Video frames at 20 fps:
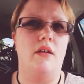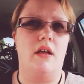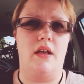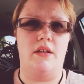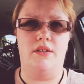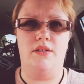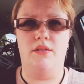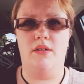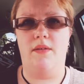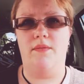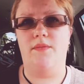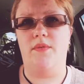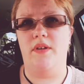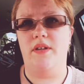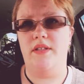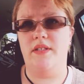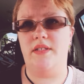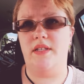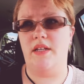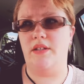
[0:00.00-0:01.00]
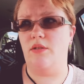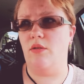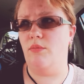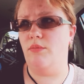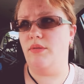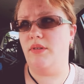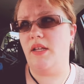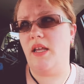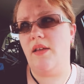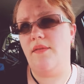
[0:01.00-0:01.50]
I do have friends that don't
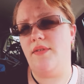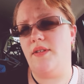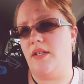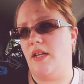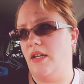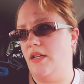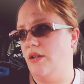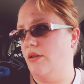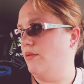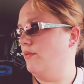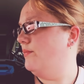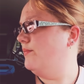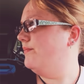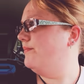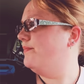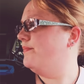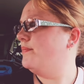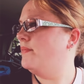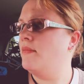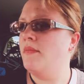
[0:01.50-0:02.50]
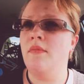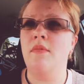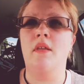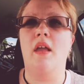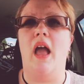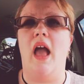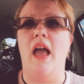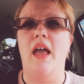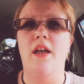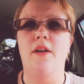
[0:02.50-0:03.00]
believe as I do.
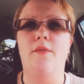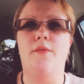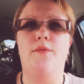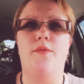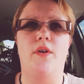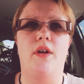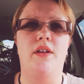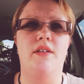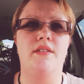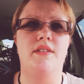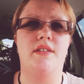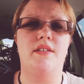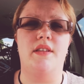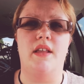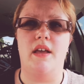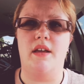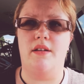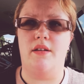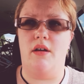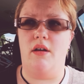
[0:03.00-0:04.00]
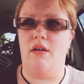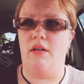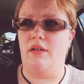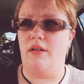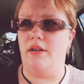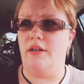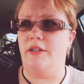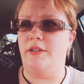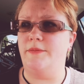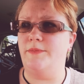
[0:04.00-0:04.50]
I have friends that
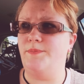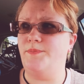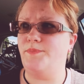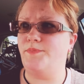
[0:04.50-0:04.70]
are,